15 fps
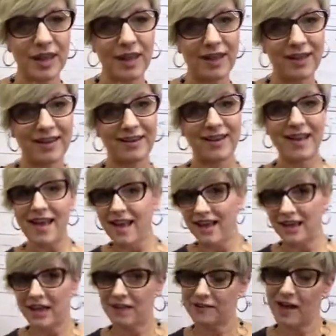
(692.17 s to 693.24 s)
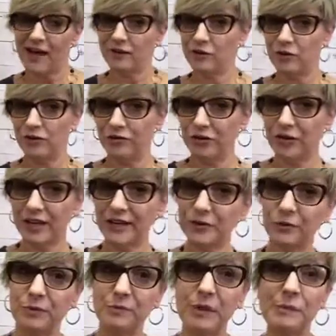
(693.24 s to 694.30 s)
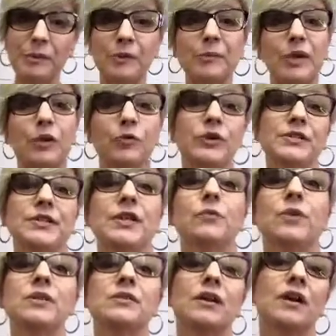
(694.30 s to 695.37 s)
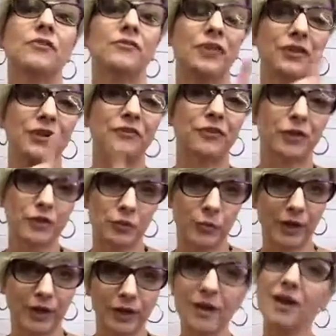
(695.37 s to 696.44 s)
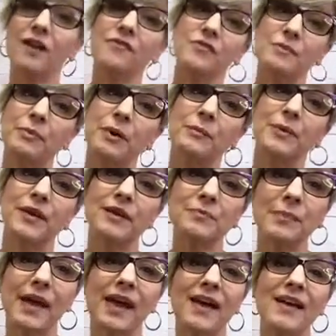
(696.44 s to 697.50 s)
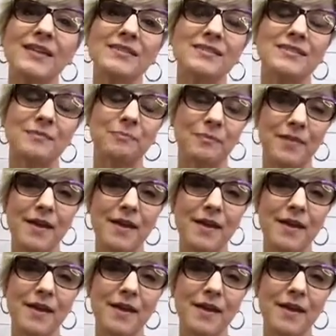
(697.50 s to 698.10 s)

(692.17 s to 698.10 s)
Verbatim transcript: And I, I don't know if you guys remember, but Christy was our very first winner of the Pumpkin Pass